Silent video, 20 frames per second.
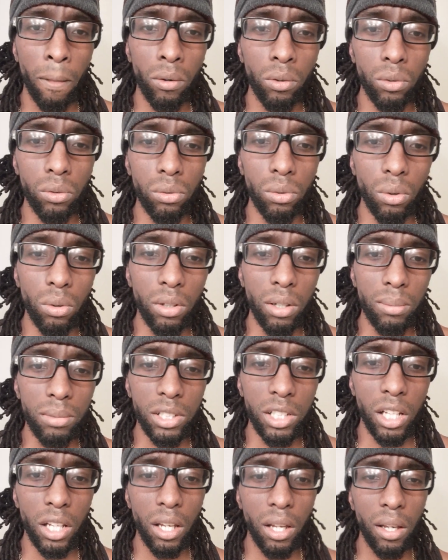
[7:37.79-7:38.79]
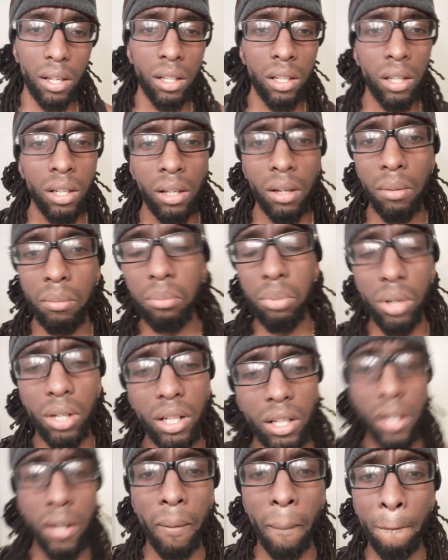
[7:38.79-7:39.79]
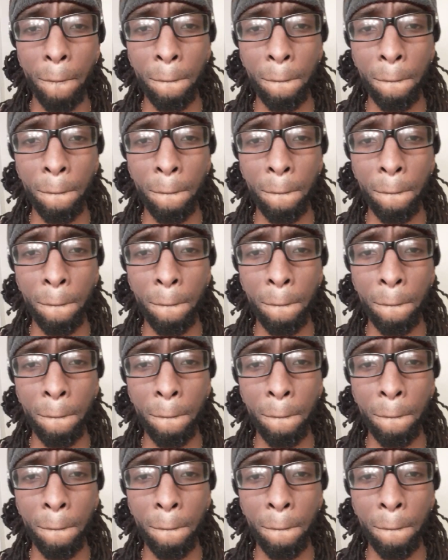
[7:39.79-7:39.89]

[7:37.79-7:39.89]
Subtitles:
You know what I'm saying? But,